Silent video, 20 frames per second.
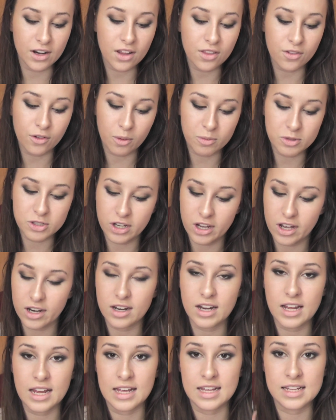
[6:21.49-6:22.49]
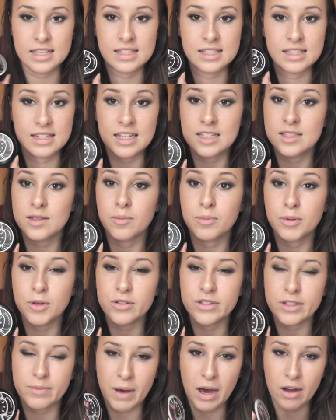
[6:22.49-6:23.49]
Another option is this
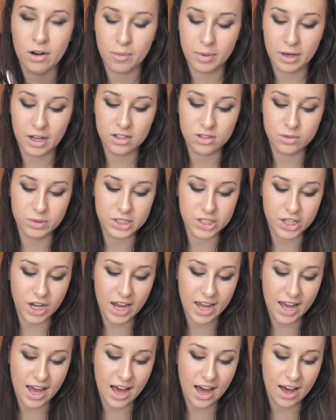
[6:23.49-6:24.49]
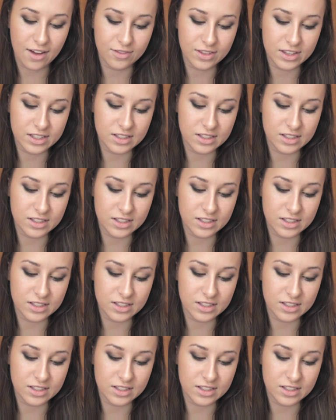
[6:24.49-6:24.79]
beauty powder blush, which I have.